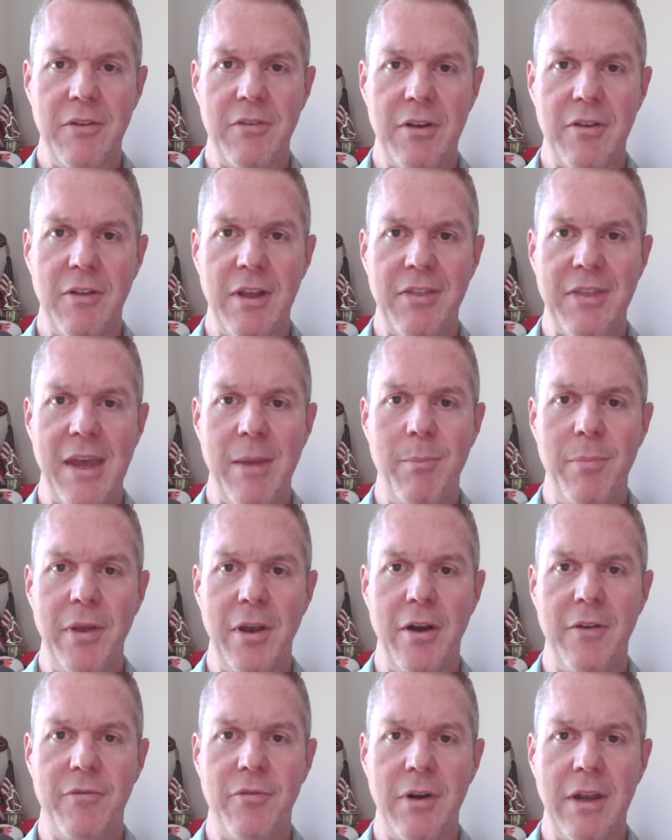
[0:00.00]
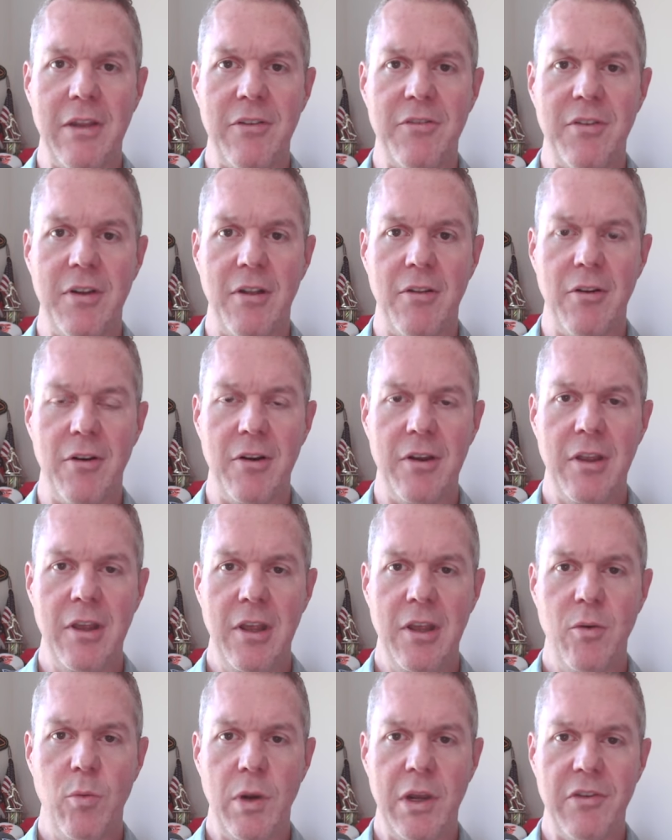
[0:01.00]
So click that bell for an instant alert
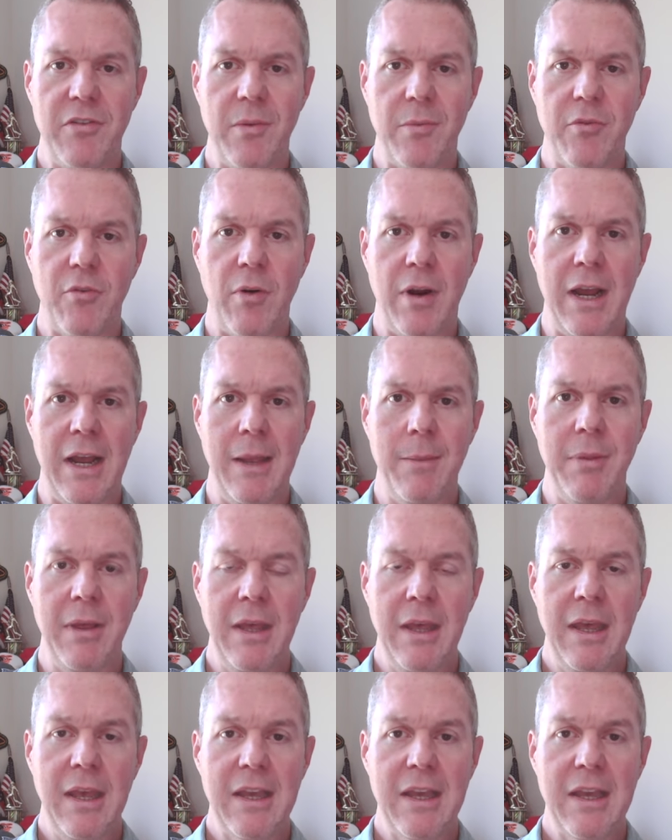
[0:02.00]
when you subscribe.